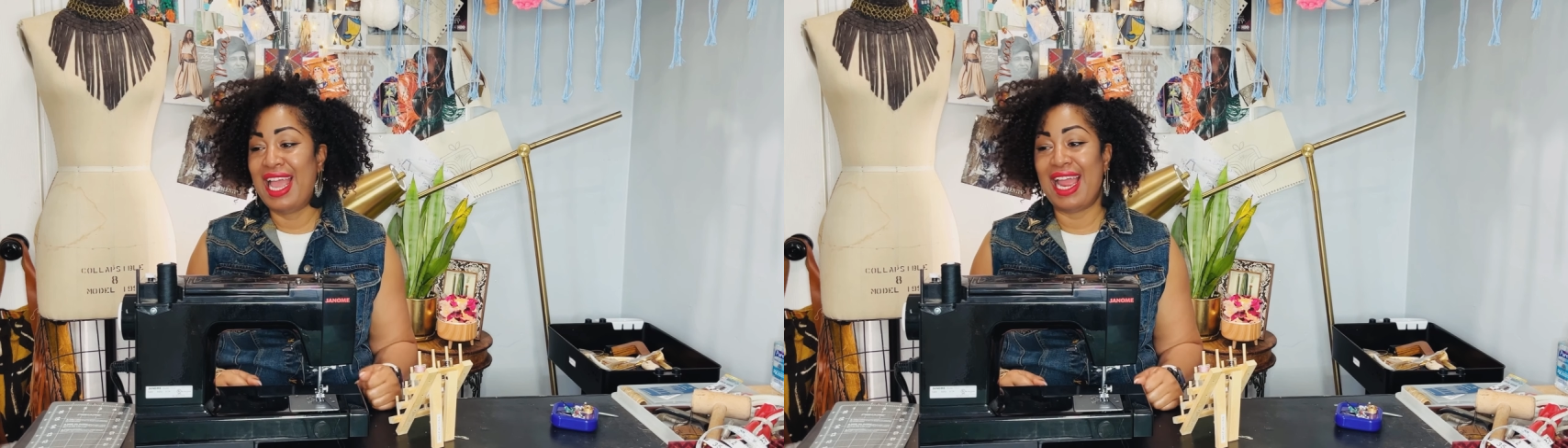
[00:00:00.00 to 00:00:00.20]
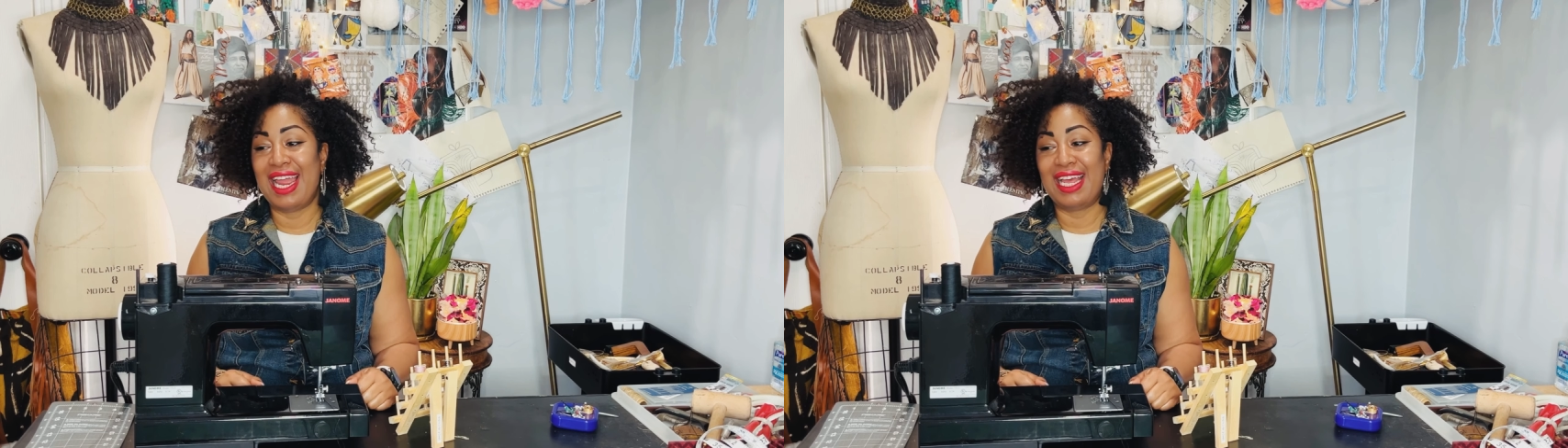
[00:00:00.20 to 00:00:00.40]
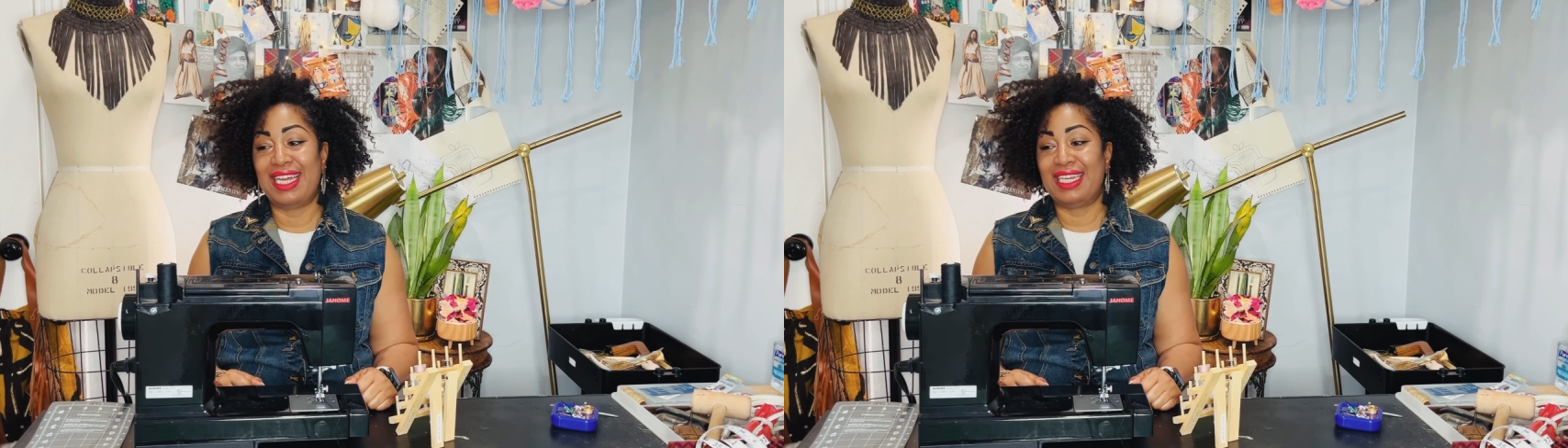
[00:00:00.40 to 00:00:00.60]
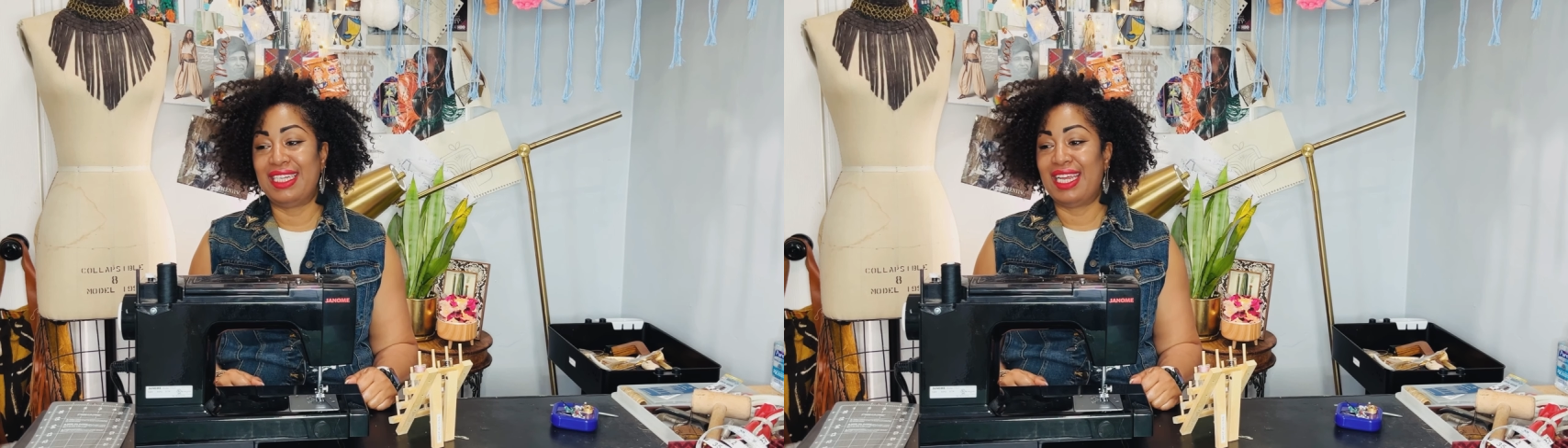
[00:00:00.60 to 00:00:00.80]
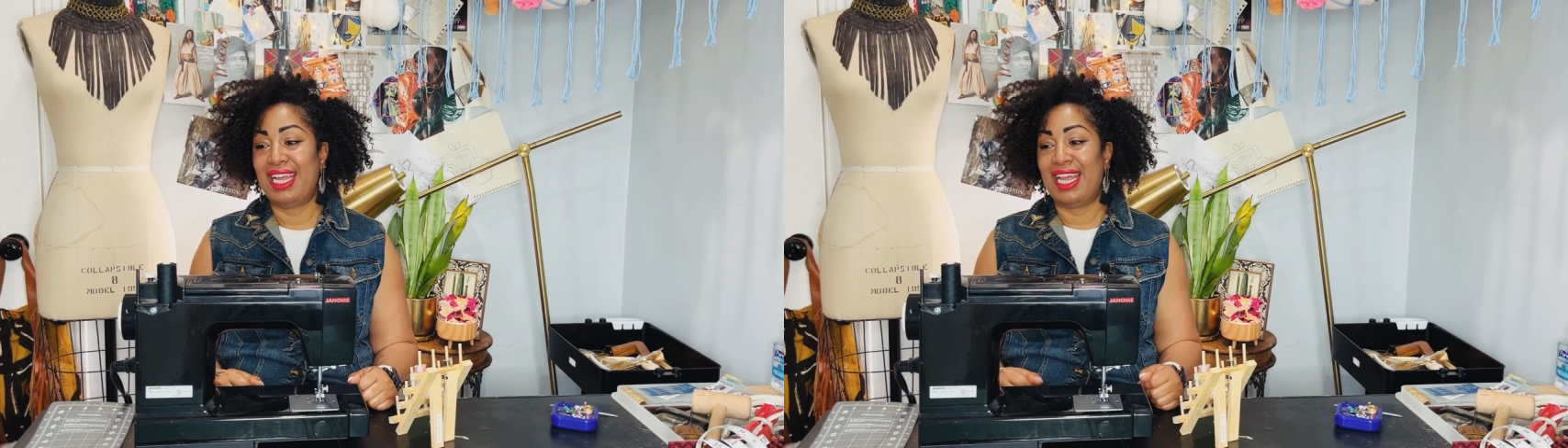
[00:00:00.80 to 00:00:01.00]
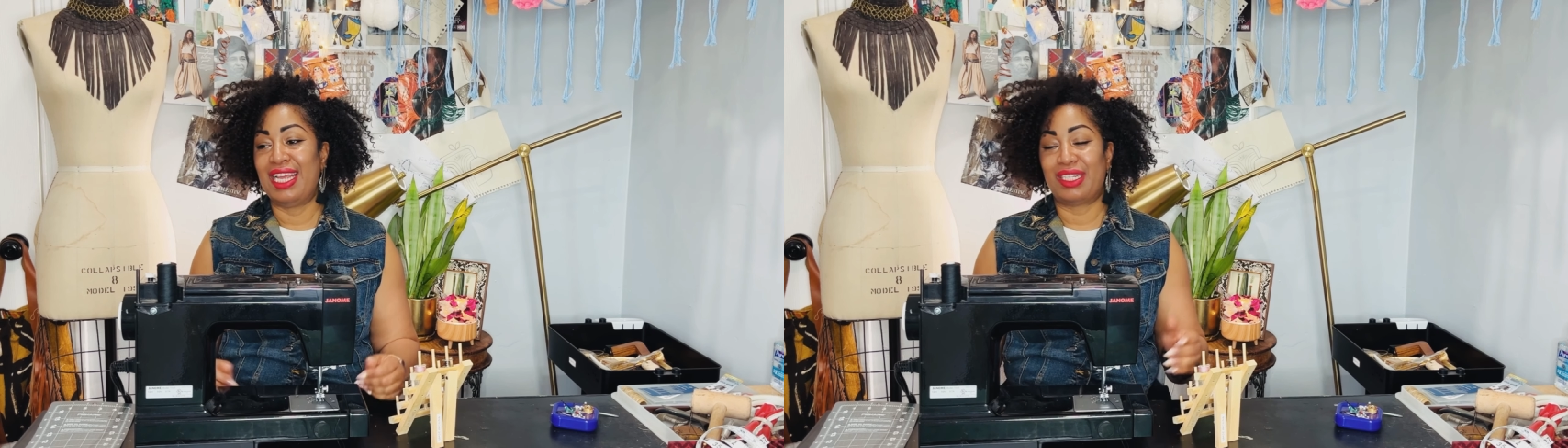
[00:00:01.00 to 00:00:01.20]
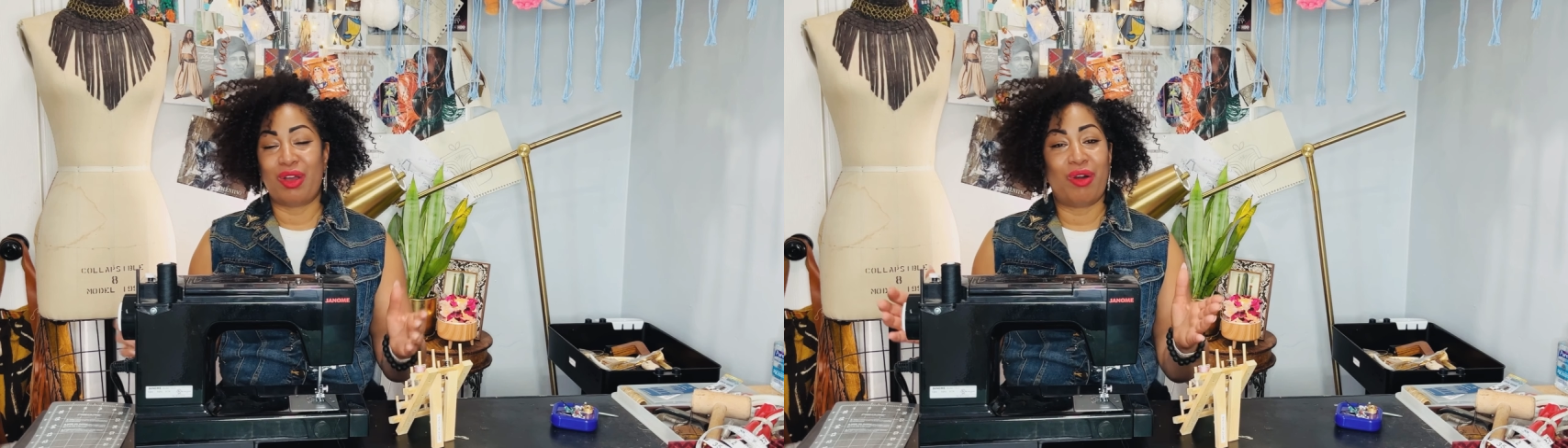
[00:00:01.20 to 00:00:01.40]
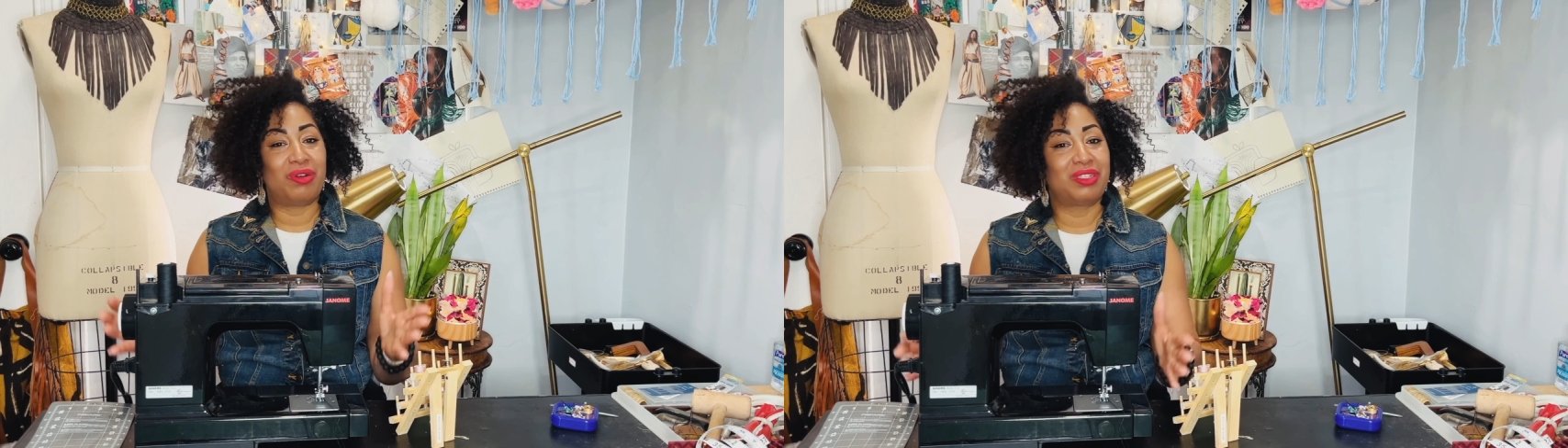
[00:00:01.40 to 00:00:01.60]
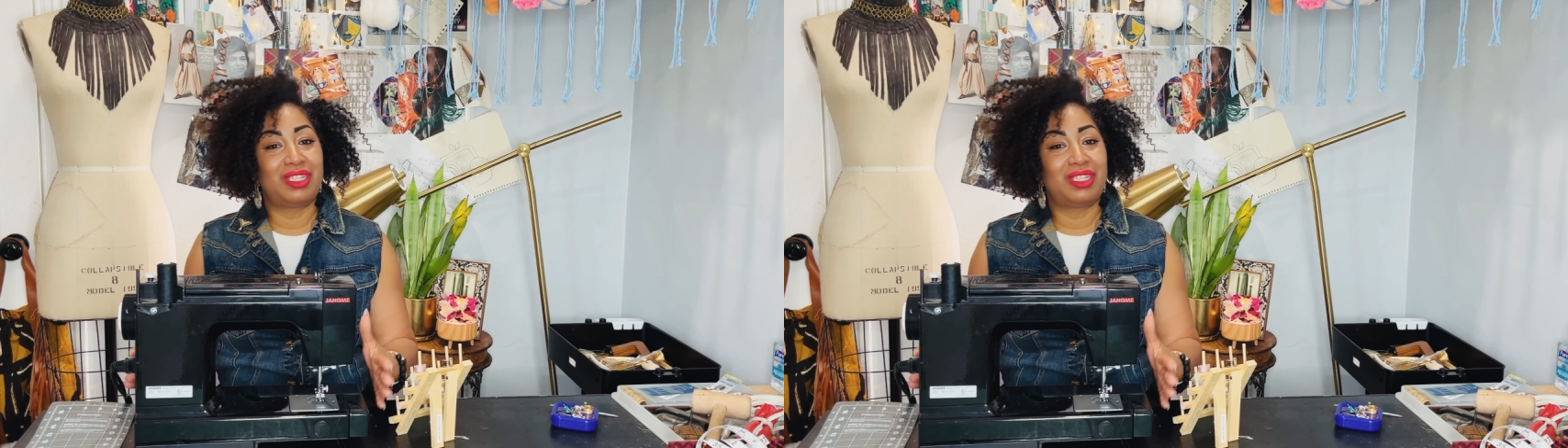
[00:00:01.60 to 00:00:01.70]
And it's all